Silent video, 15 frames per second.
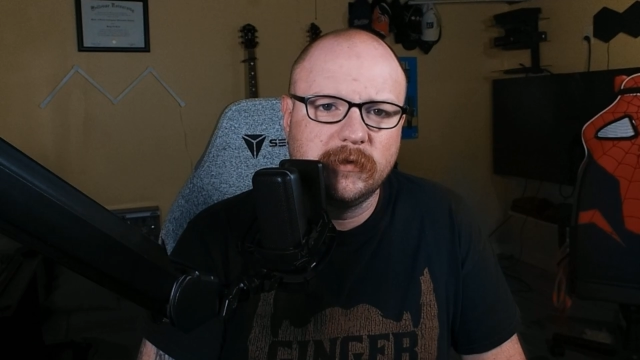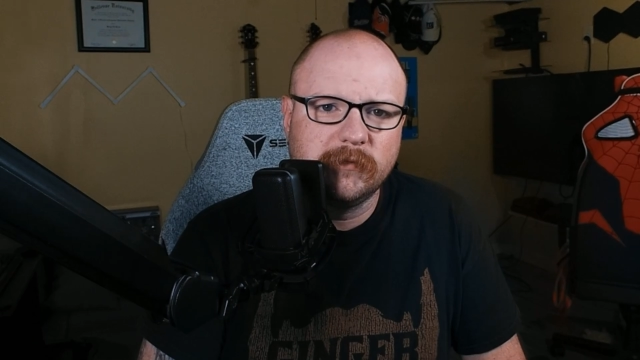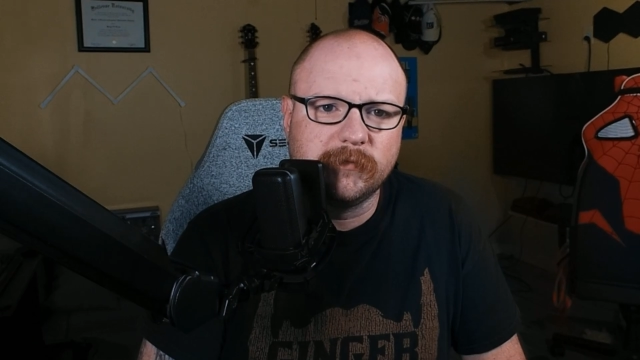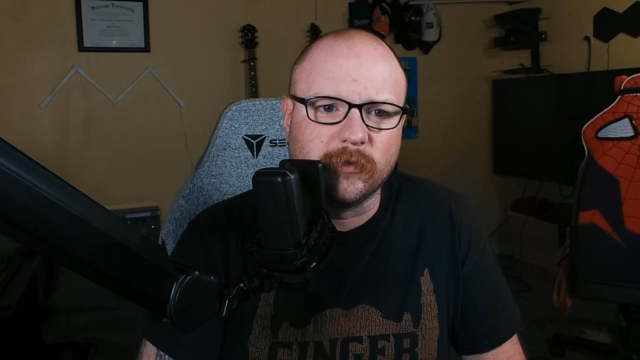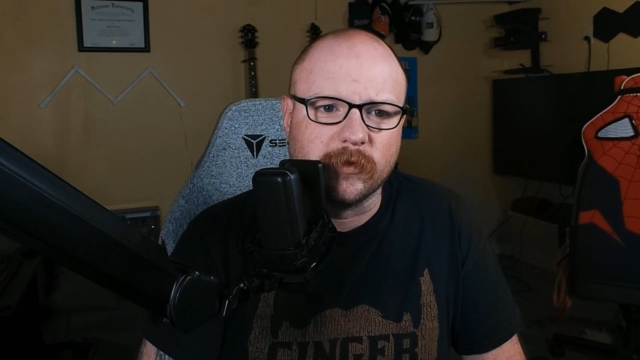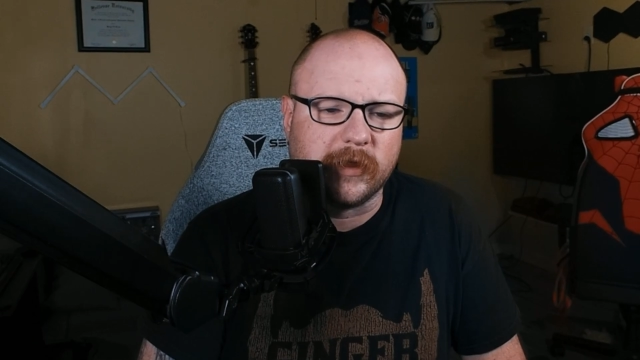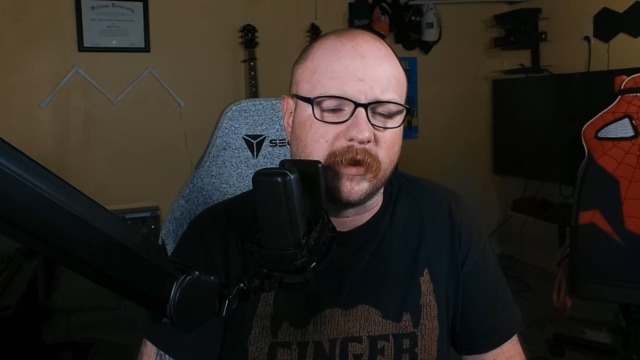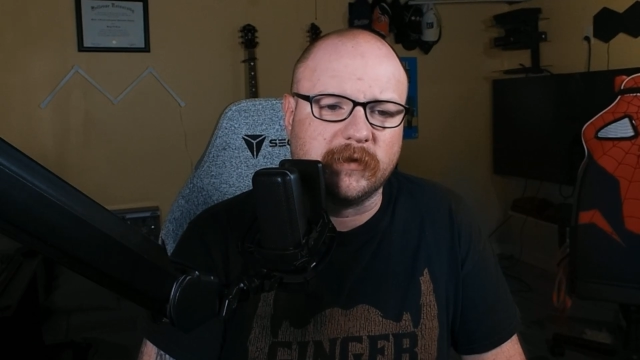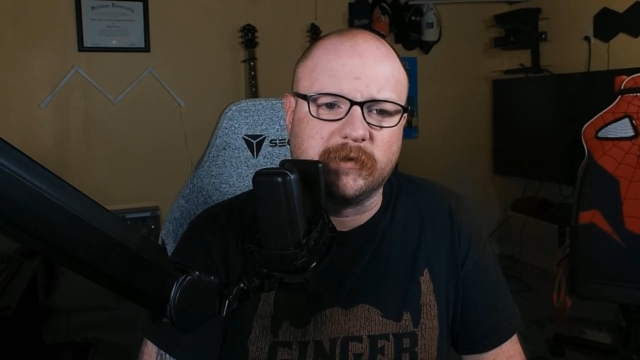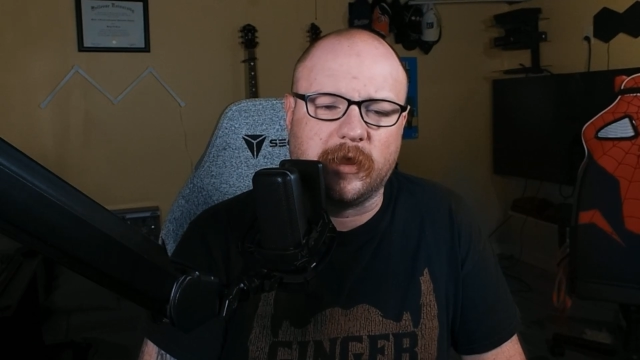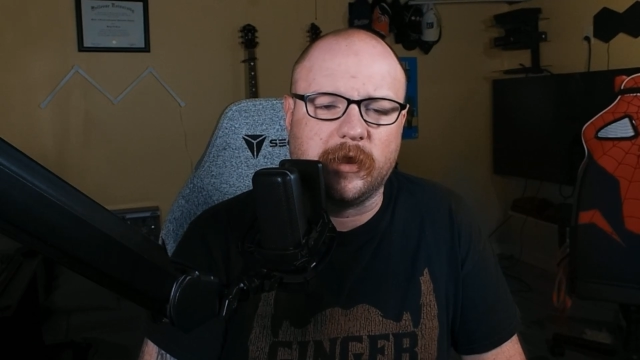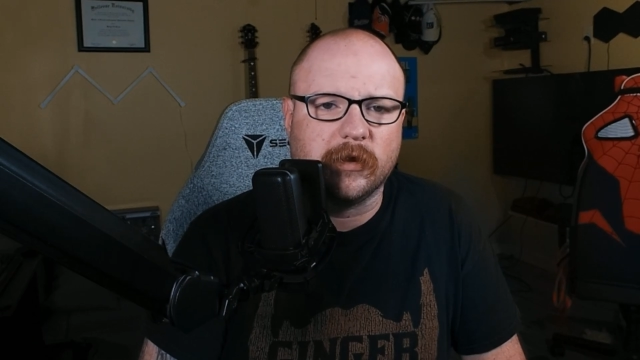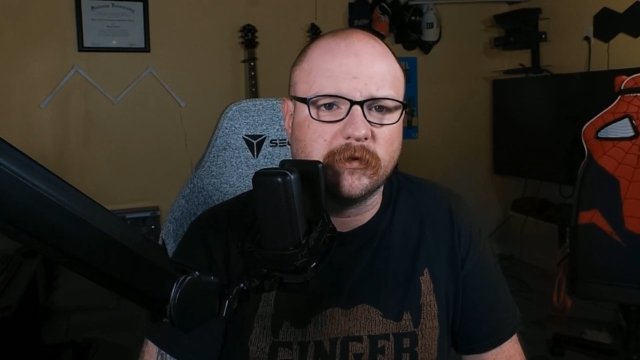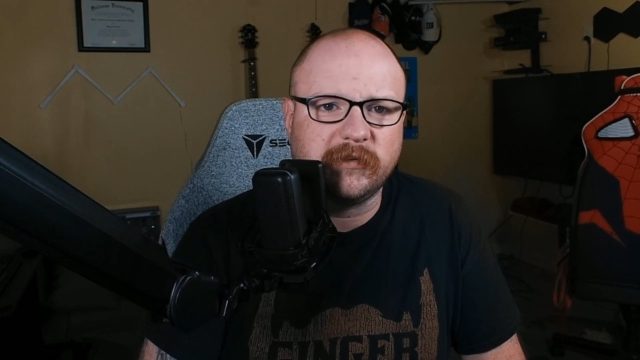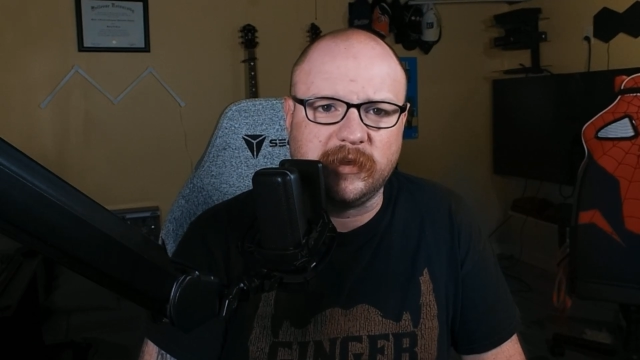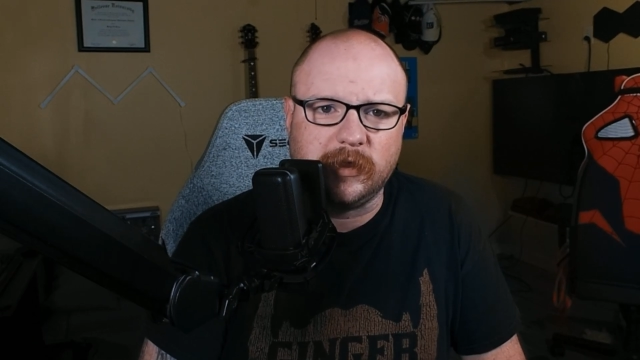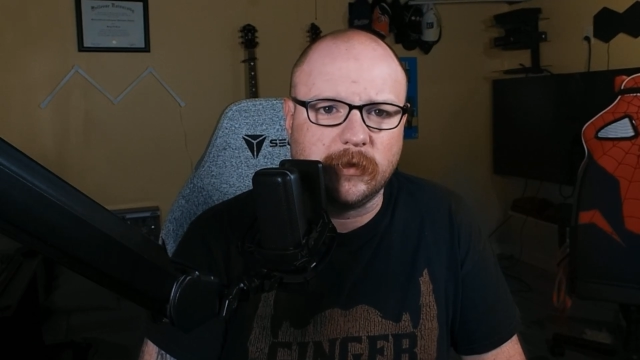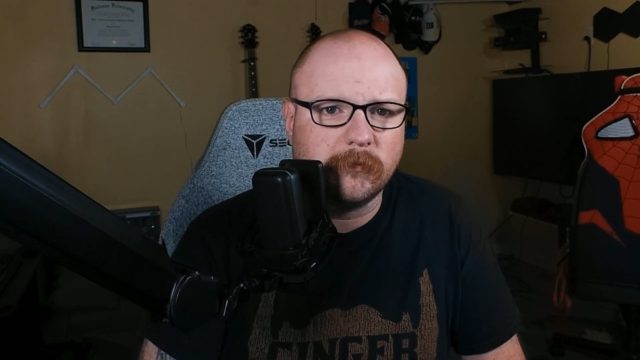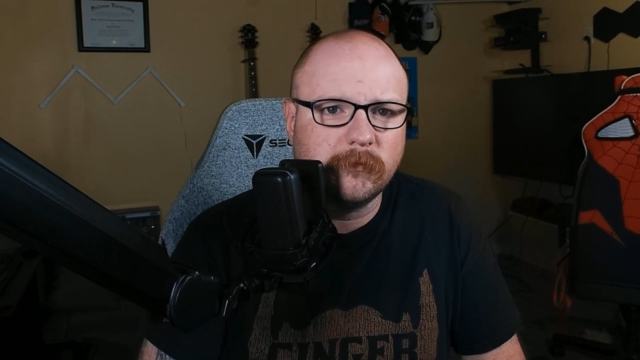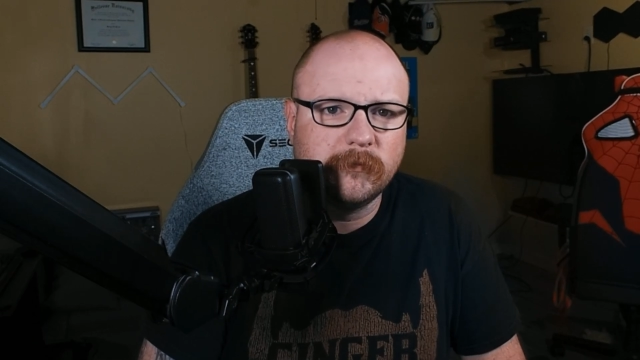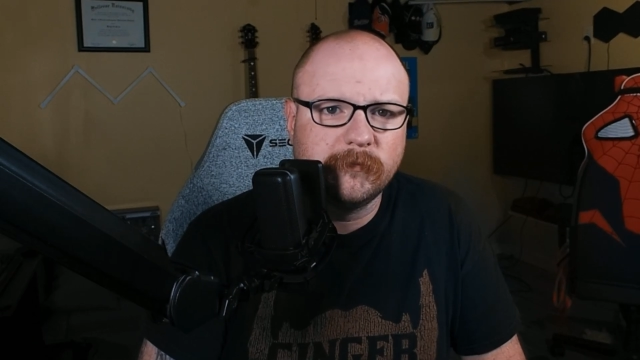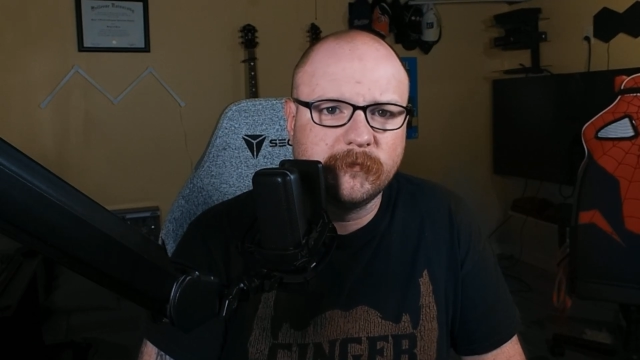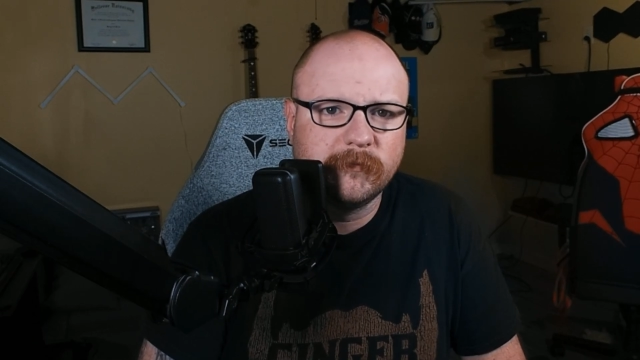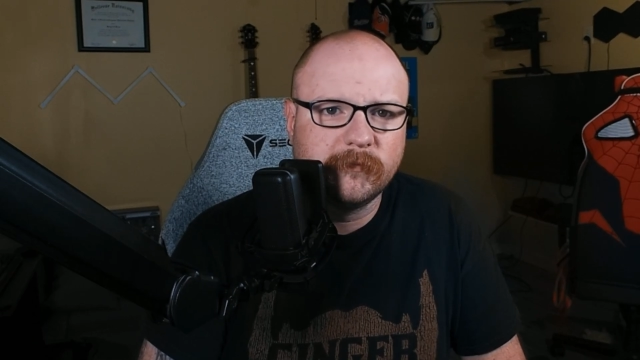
for that entire team,